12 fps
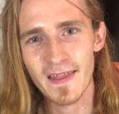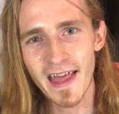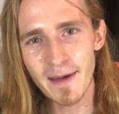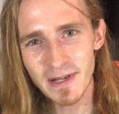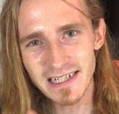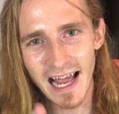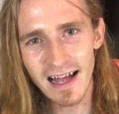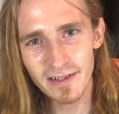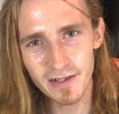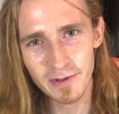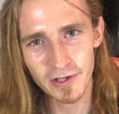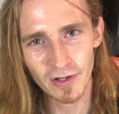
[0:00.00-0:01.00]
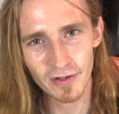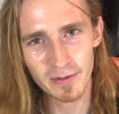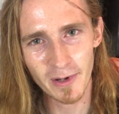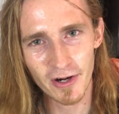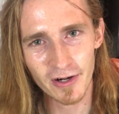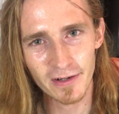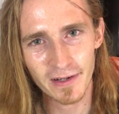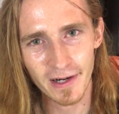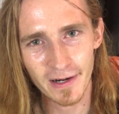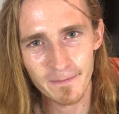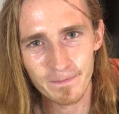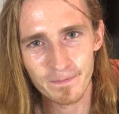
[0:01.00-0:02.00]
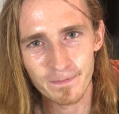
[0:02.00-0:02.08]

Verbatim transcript: That mentality we talked about earlier